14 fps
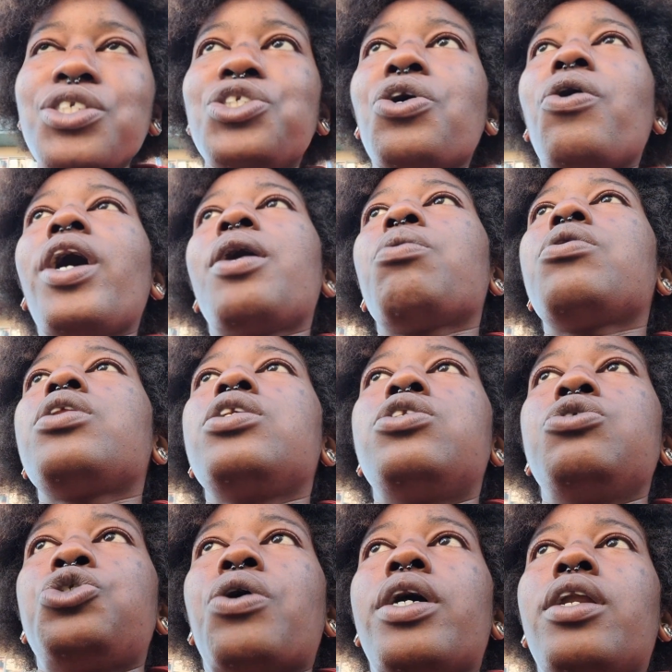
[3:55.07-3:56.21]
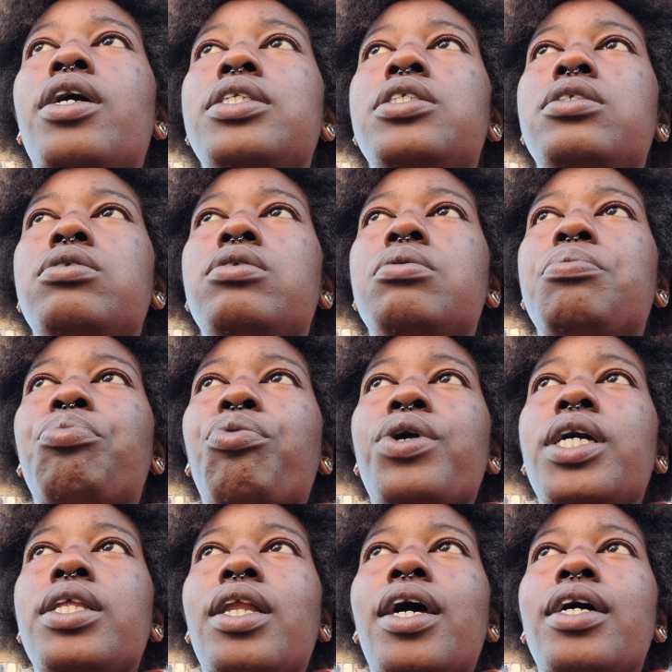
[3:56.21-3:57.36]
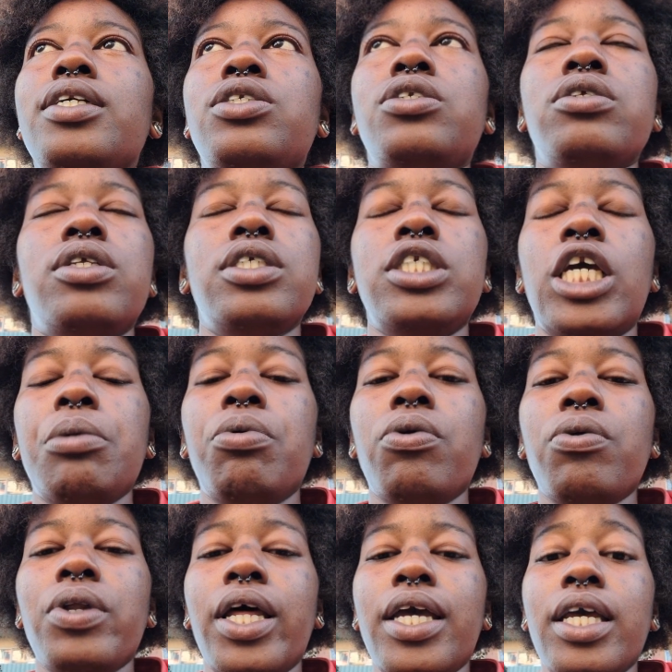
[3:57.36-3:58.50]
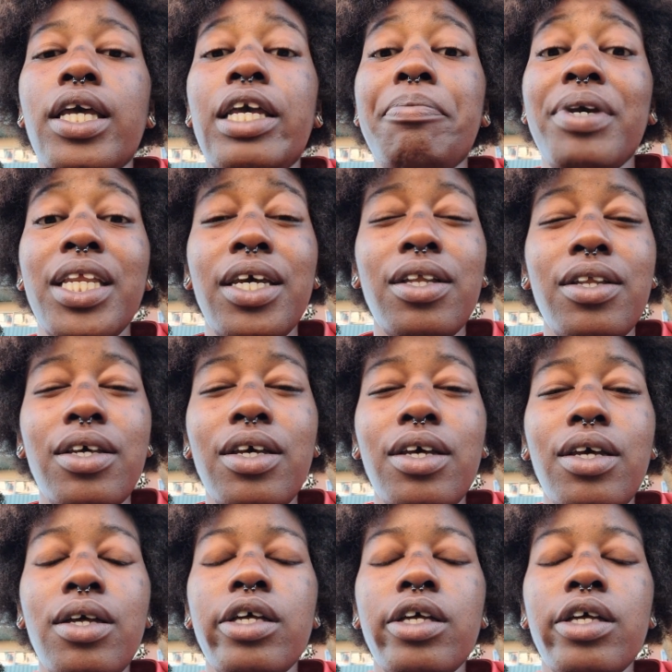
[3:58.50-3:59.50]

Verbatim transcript: So I really do try not to bring that to the table like immediately,